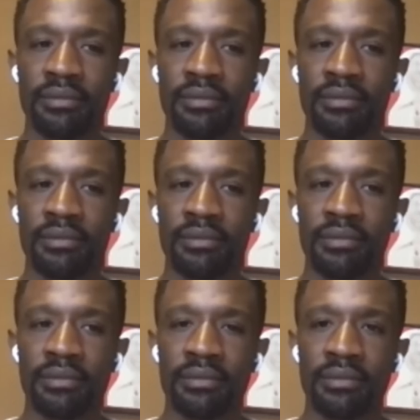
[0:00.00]

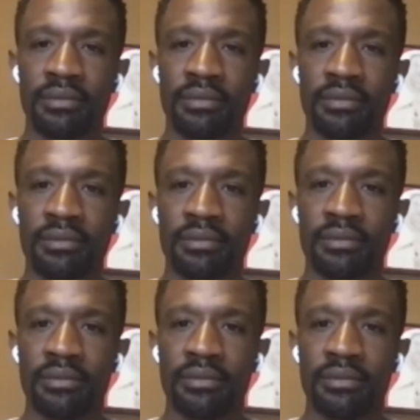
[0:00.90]

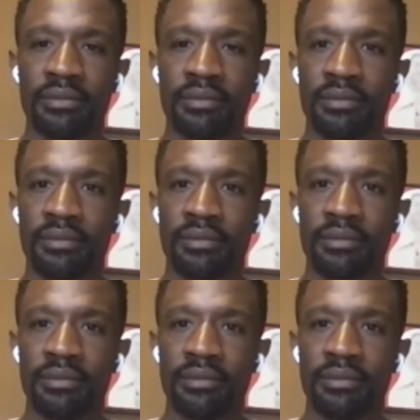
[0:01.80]

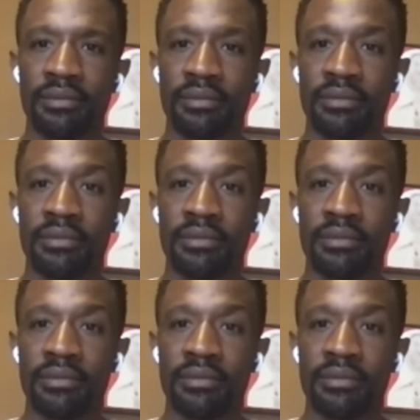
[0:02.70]
This person isn't speaking.